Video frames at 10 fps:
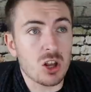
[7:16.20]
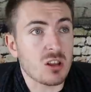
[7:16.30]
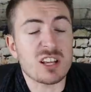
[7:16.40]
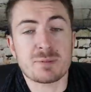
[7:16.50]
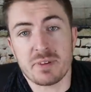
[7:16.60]

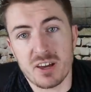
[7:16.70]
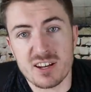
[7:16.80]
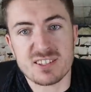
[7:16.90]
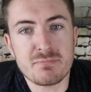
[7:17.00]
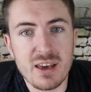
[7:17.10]
Although, let's be
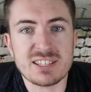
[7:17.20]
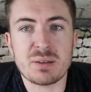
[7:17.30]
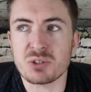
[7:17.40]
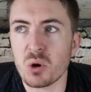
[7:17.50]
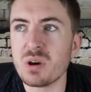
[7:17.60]
honest,
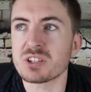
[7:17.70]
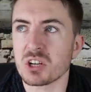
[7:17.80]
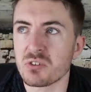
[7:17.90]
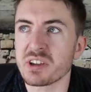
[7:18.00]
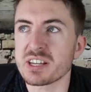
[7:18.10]
Messi was always
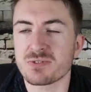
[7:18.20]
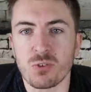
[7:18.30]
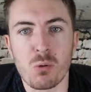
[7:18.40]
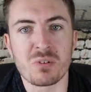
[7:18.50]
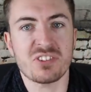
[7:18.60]
gonna ring his
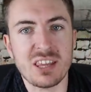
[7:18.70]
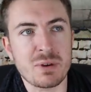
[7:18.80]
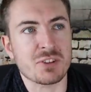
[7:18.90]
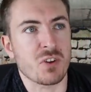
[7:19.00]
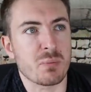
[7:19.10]
former
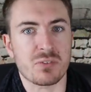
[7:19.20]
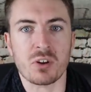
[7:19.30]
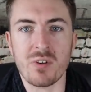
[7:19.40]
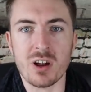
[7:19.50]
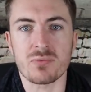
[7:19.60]
teammates for a bit of
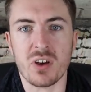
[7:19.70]
career